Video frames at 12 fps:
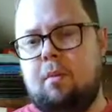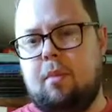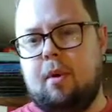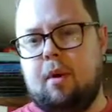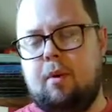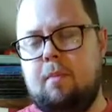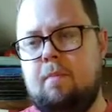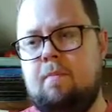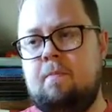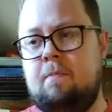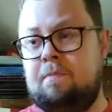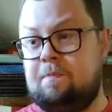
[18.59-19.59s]
But
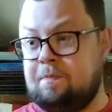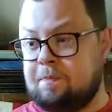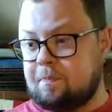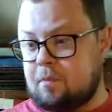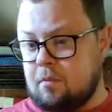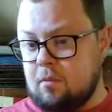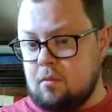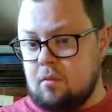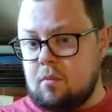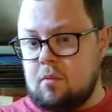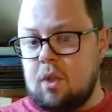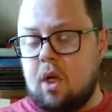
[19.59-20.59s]

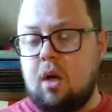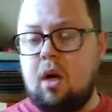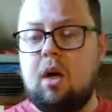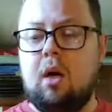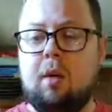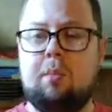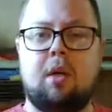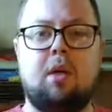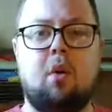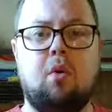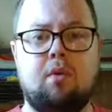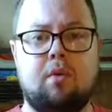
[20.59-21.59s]
I'm going to
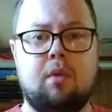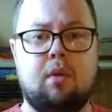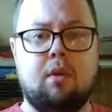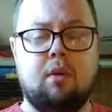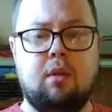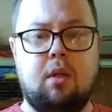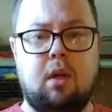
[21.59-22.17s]
go over